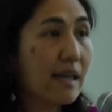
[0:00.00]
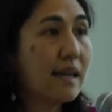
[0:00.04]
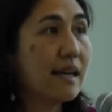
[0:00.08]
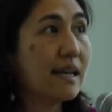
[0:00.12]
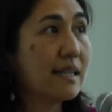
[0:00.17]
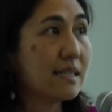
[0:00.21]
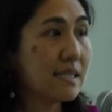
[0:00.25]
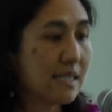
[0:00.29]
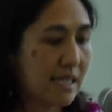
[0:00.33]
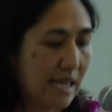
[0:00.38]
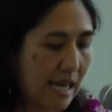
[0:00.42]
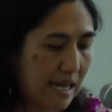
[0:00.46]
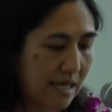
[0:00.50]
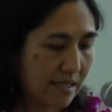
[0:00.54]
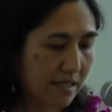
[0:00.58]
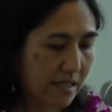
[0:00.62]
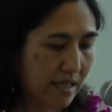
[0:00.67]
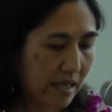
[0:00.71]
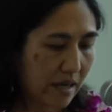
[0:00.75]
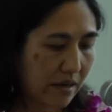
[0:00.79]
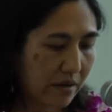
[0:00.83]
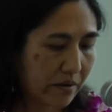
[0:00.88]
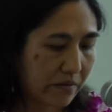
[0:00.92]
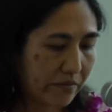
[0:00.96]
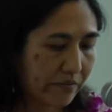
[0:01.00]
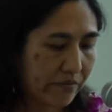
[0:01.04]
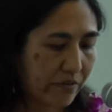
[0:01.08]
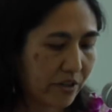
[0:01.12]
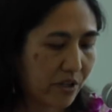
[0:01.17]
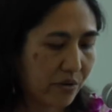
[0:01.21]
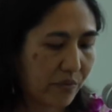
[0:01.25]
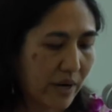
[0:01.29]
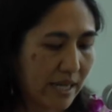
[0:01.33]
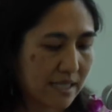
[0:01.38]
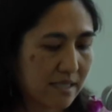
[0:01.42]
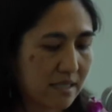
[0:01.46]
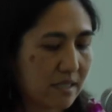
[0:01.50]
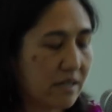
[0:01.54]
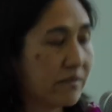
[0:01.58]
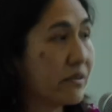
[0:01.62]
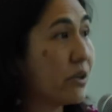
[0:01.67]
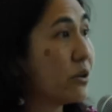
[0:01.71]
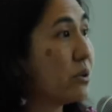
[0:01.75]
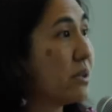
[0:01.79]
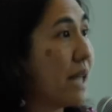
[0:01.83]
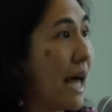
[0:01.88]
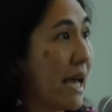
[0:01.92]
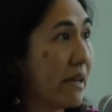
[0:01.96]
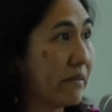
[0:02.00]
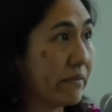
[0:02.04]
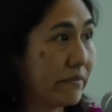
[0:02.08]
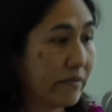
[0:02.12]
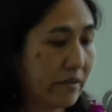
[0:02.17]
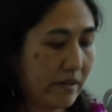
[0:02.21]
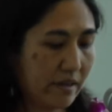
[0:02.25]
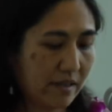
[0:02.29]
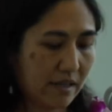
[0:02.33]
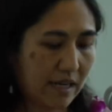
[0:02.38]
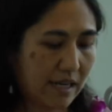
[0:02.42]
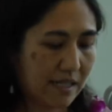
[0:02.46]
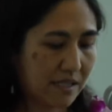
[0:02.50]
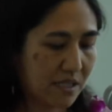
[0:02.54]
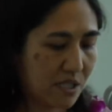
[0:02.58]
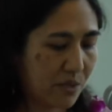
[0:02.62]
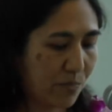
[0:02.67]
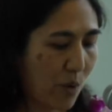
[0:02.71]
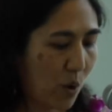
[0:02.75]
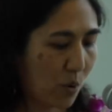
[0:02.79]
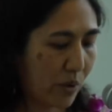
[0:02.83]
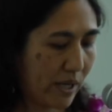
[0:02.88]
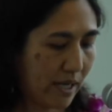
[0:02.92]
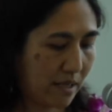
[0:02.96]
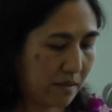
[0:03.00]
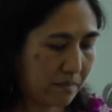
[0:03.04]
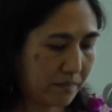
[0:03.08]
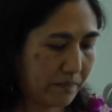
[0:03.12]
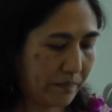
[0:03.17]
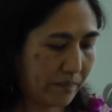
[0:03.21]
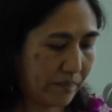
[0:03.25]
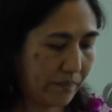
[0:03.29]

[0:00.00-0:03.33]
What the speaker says: It stays there for the rest of your life unspoken,